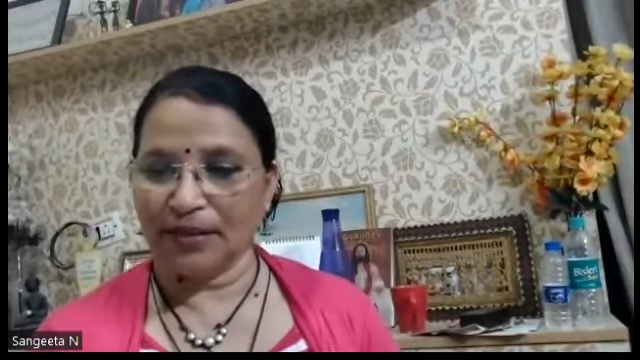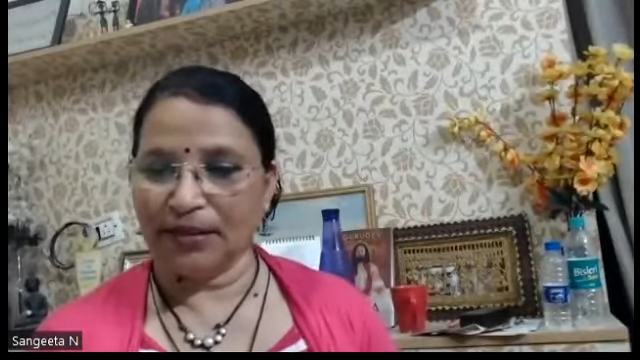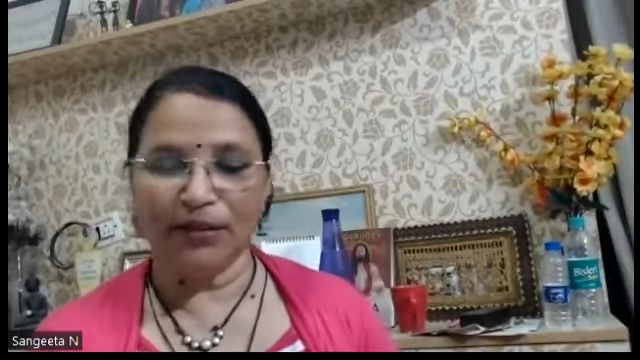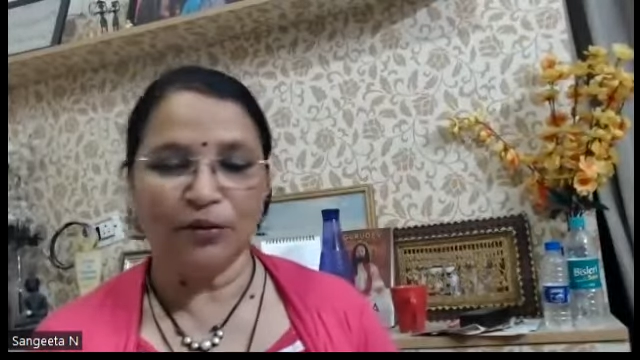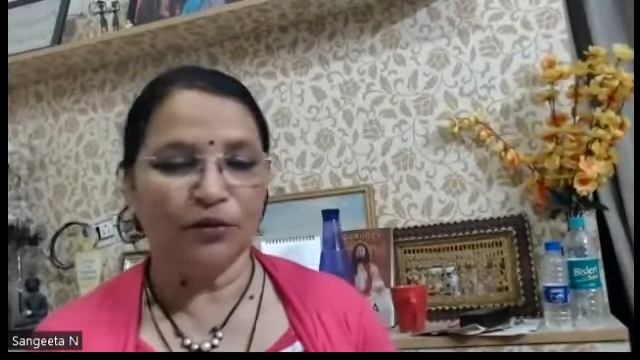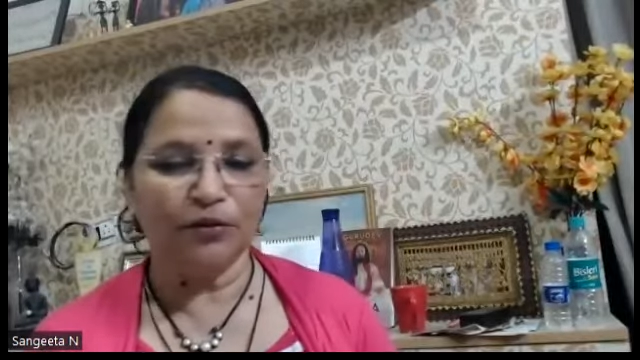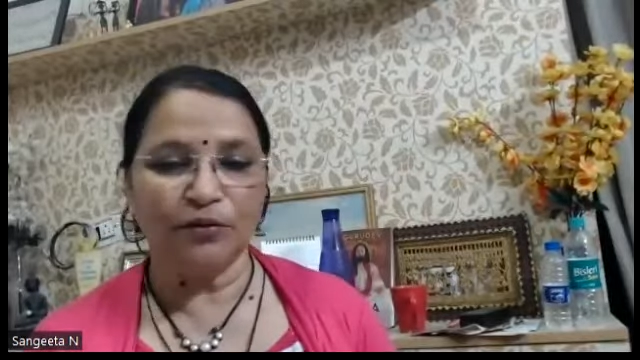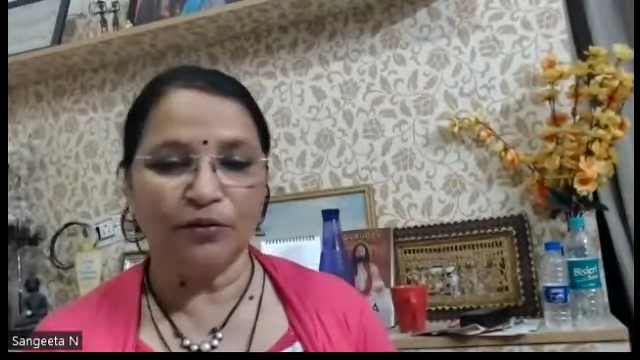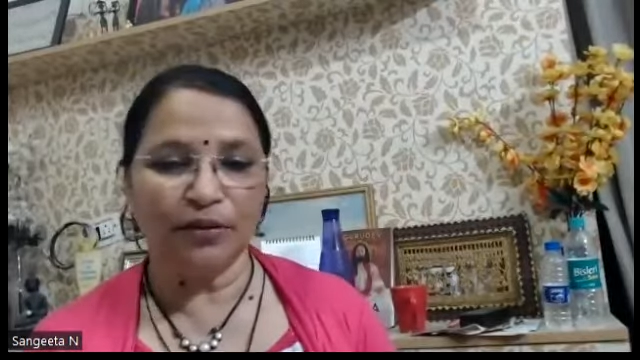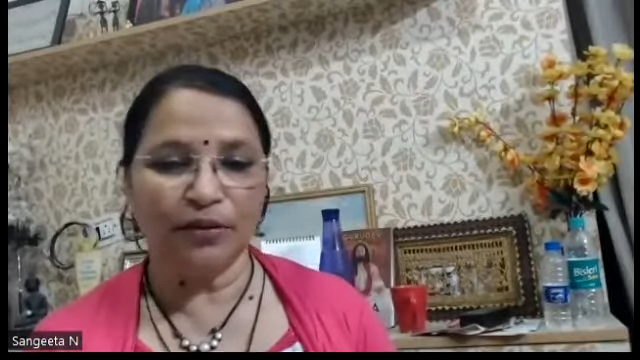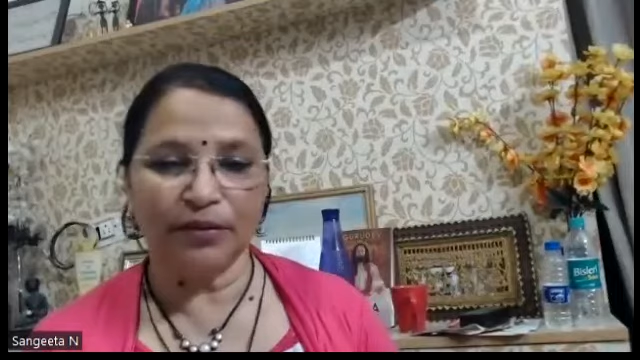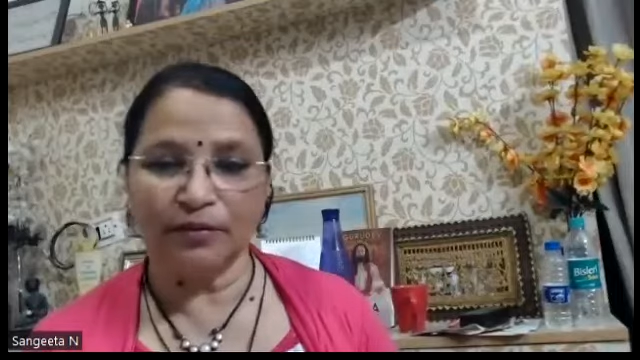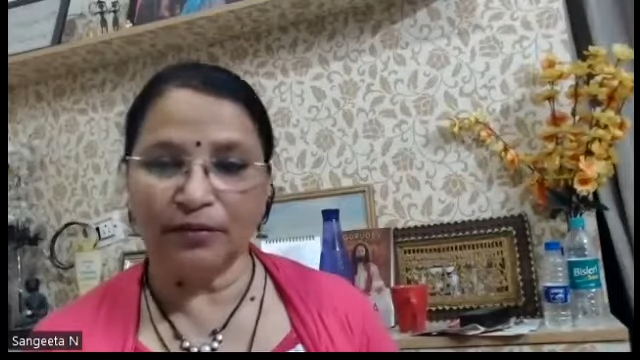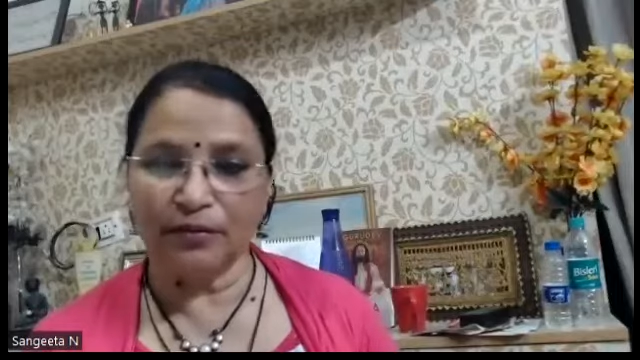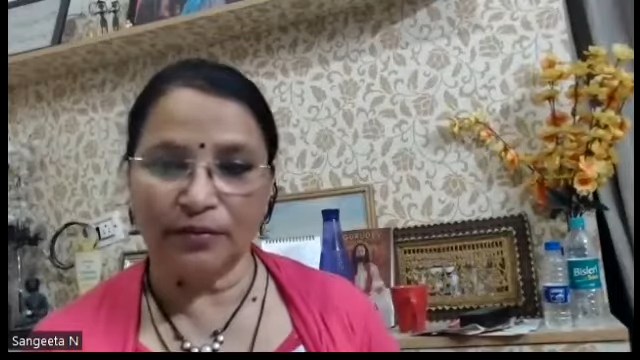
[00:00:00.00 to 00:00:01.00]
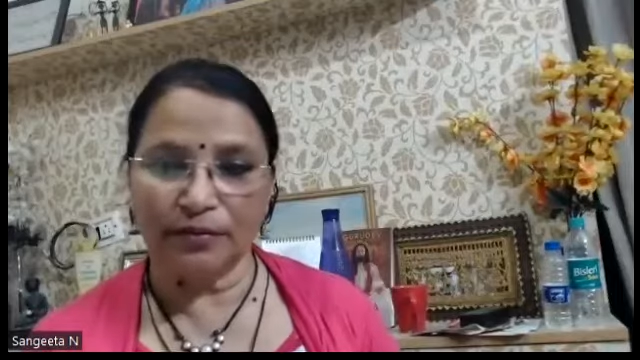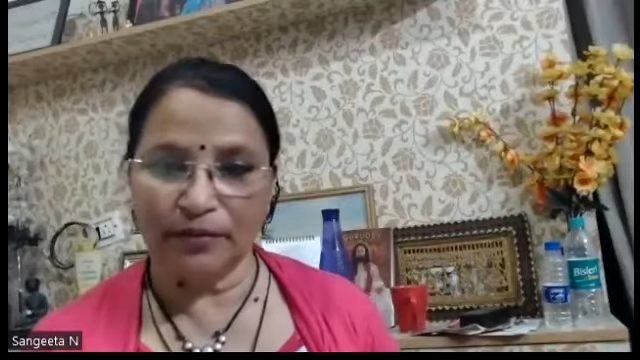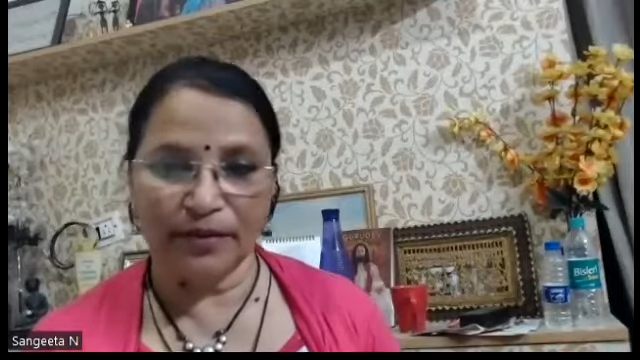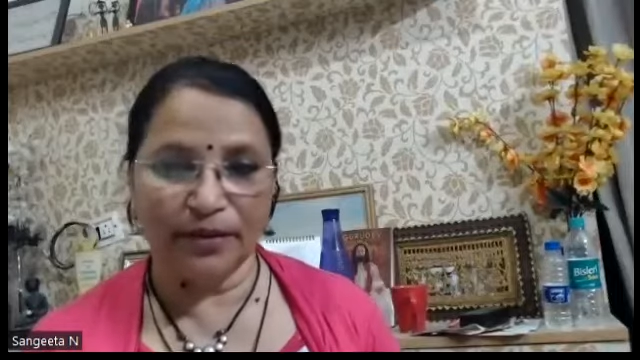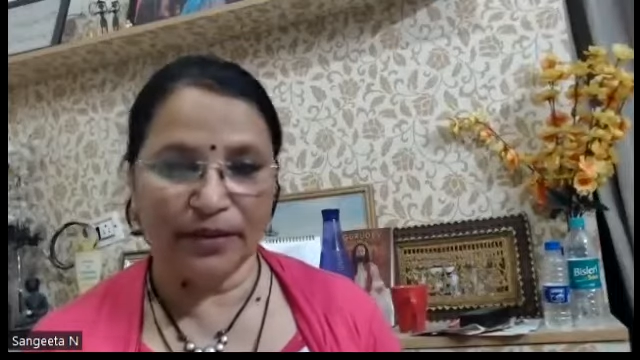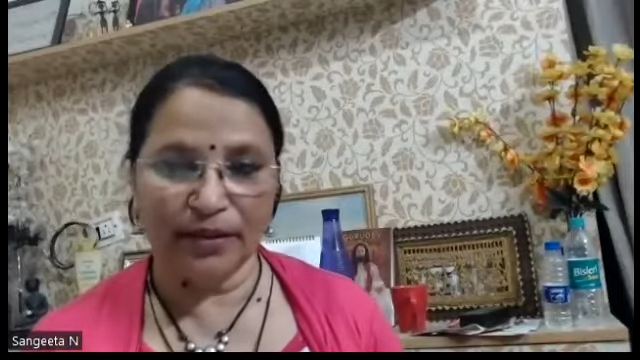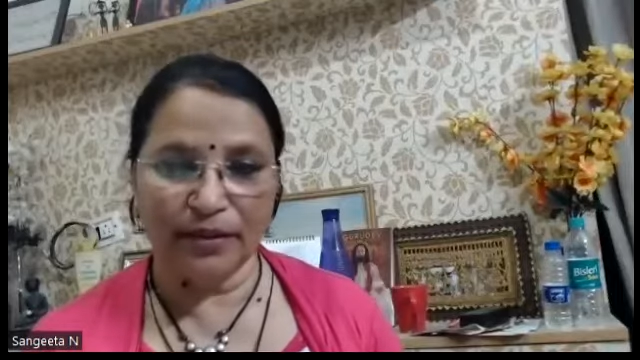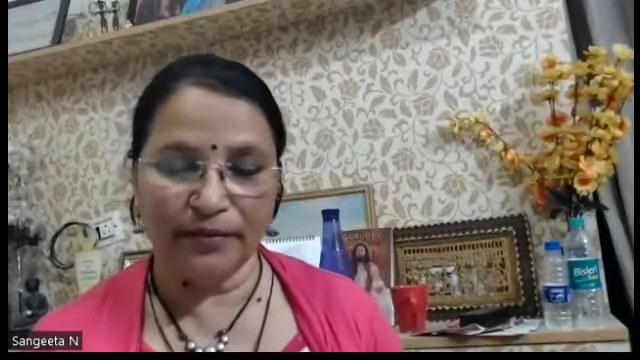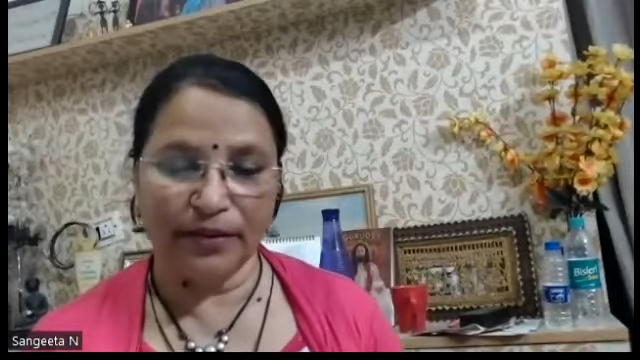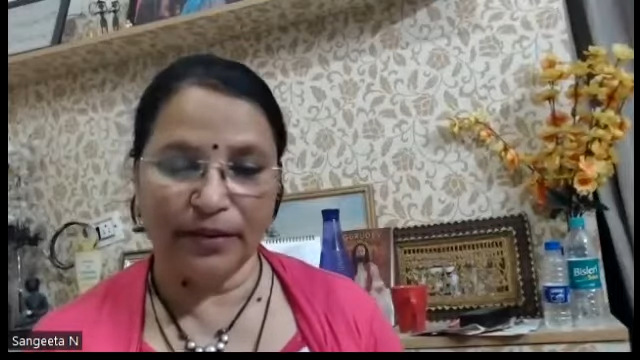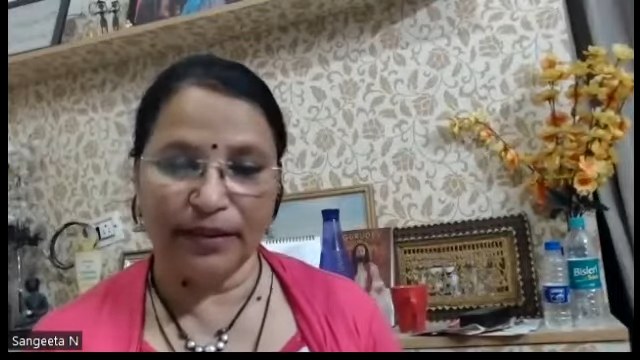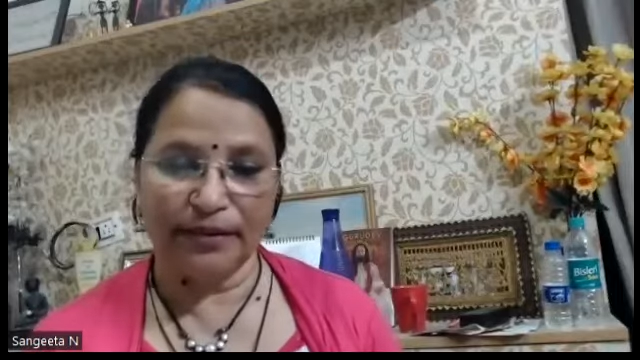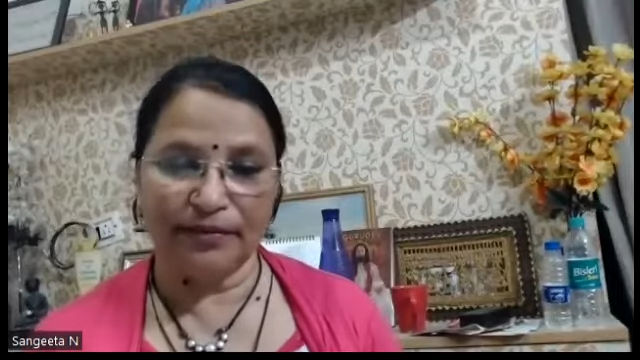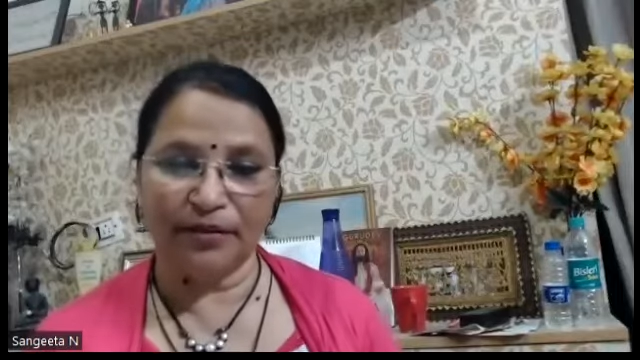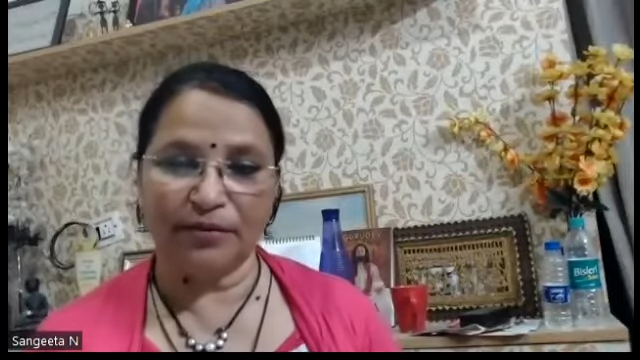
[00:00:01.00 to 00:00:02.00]
You will
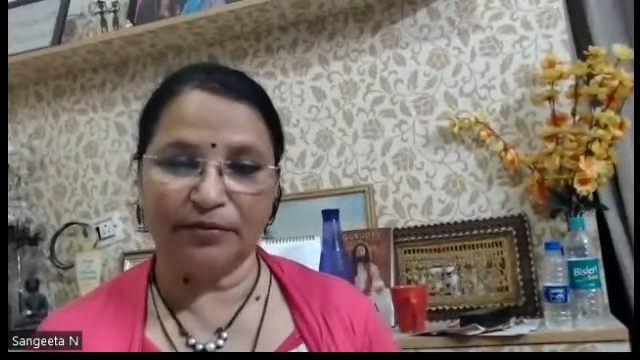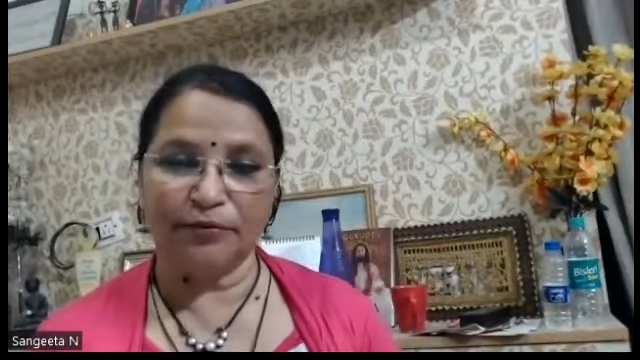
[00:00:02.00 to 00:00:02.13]
never